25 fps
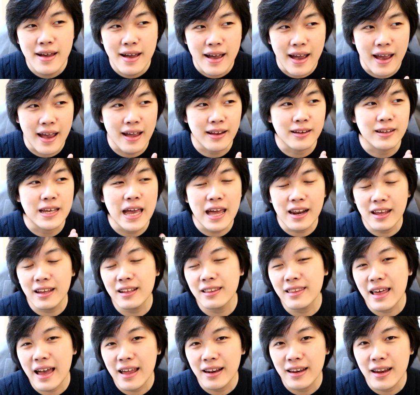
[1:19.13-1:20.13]
And getting
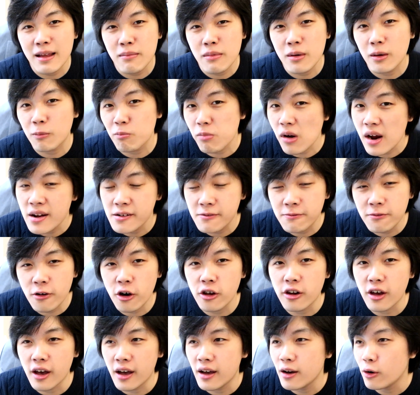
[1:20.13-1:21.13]
that limit break
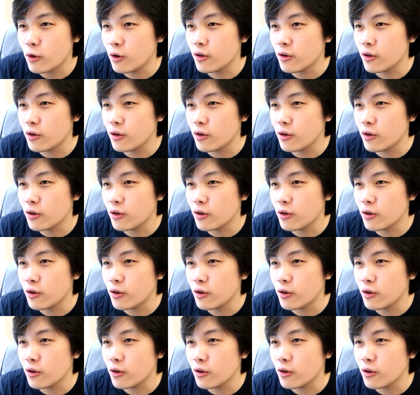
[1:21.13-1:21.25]
fodder,